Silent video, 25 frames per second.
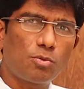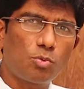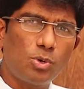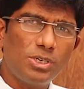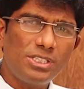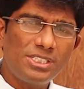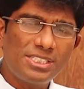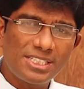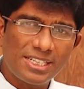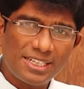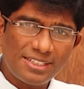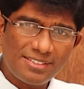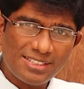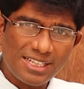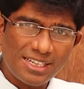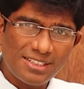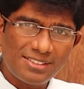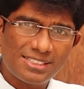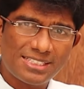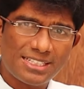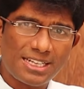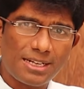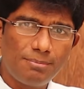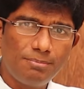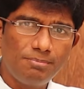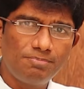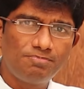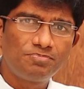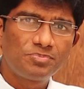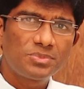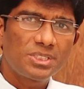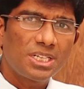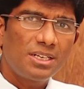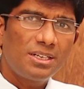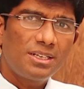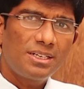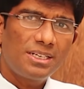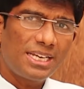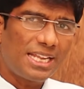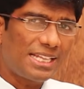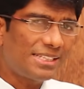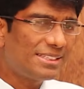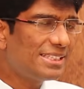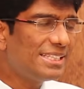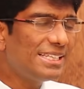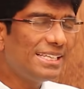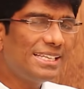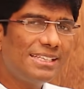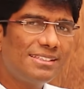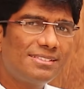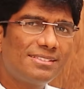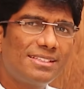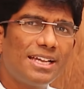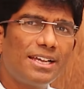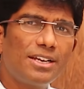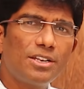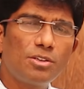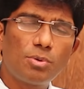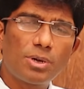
Once results come, nothing is there,